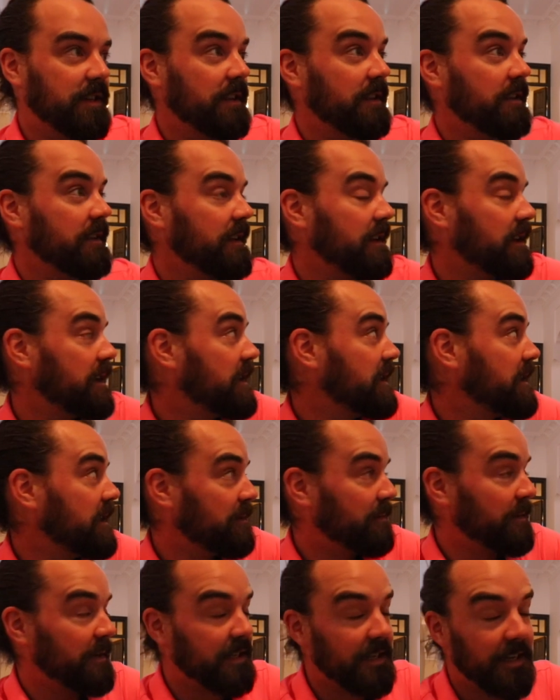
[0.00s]
in the
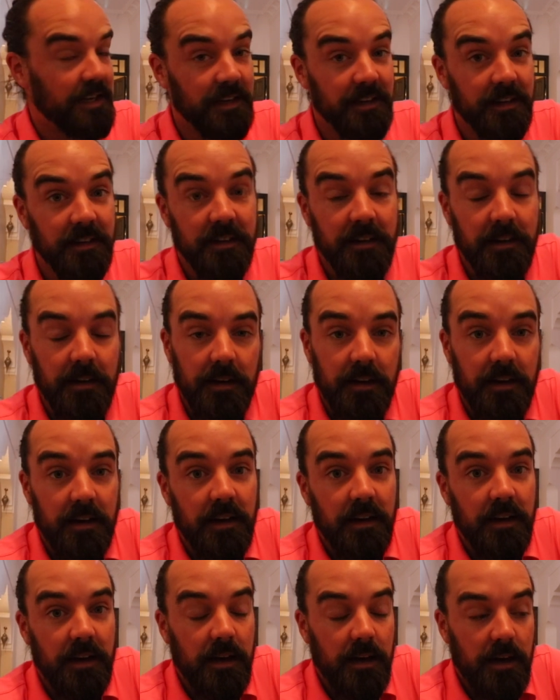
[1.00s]
Medina,
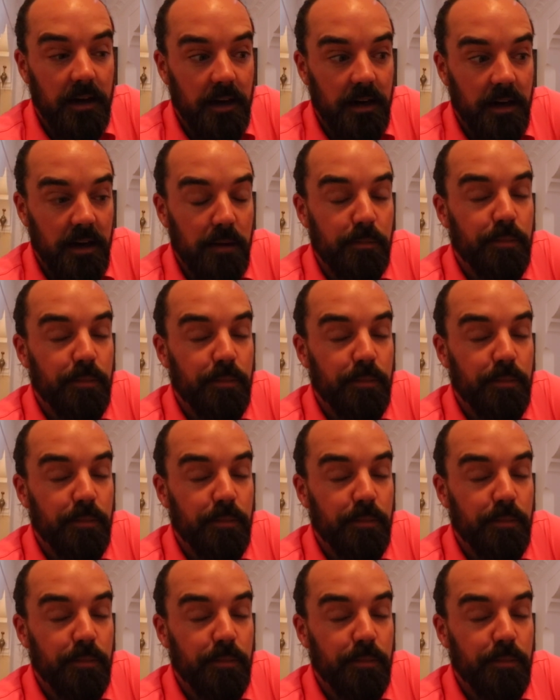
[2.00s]
I